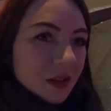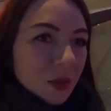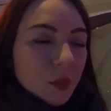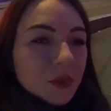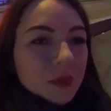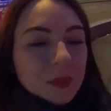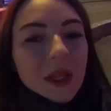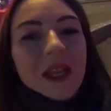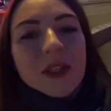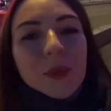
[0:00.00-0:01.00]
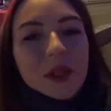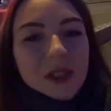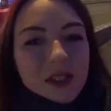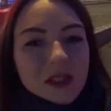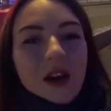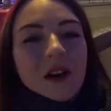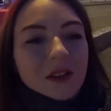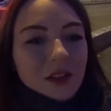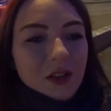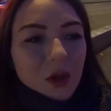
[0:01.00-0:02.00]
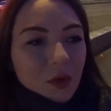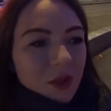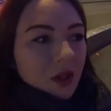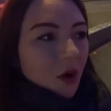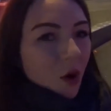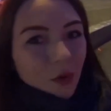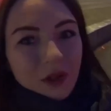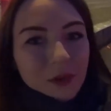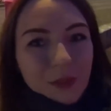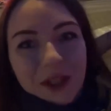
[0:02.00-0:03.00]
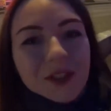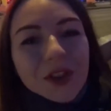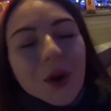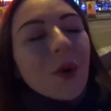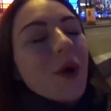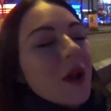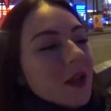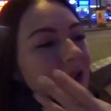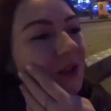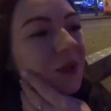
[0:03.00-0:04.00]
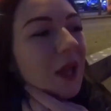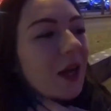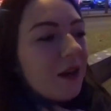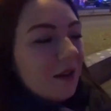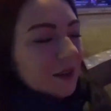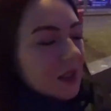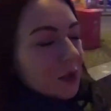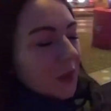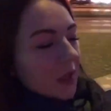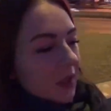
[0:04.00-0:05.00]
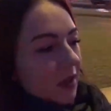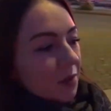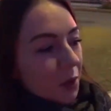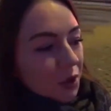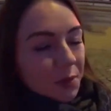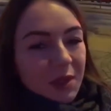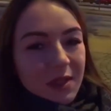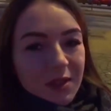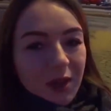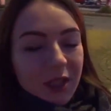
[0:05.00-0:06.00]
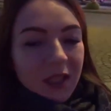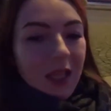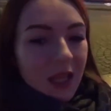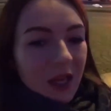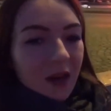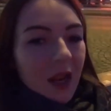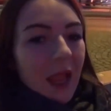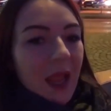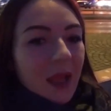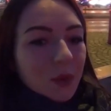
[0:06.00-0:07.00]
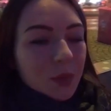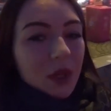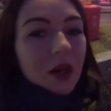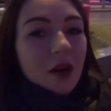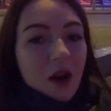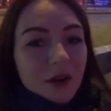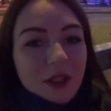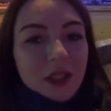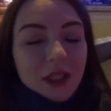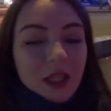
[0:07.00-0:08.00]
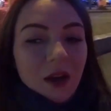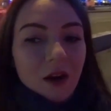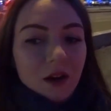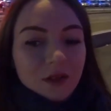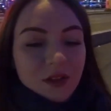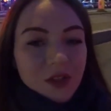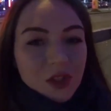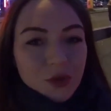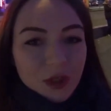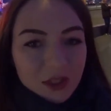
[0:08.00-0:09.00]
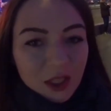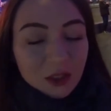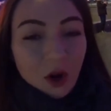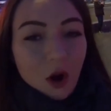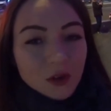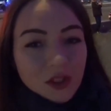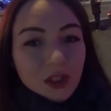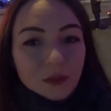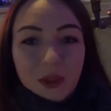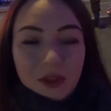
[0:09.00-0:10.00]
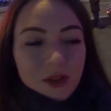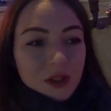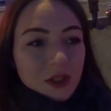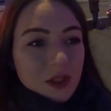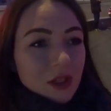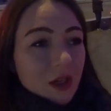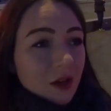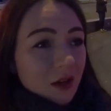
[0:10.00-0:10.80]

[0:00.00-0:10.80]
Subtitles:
the place where they started, you know, the whole their big show. So yeah, that's why their monument is directly here, and we are currently on a district that calls St. Peter's